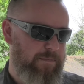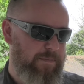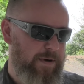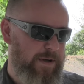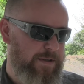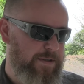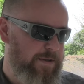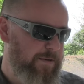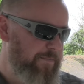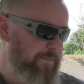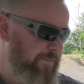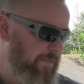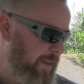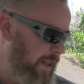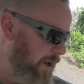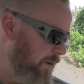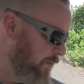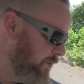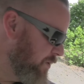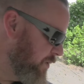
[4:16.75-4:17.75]
But
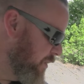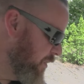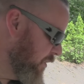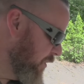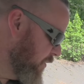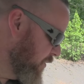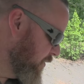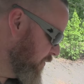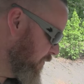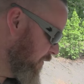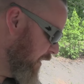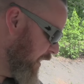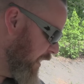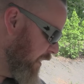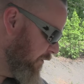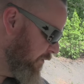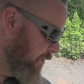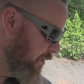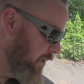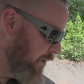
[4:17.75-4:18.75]
anyways, those
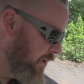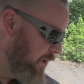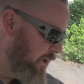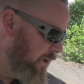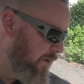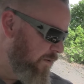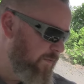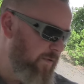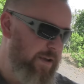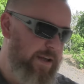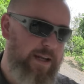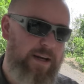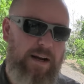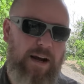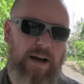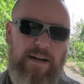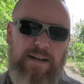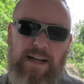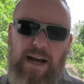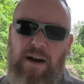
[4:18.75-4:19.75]
5 I'll hopefully get
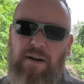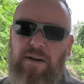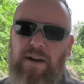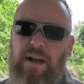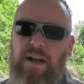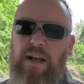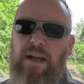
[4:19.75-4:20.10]
knocked out.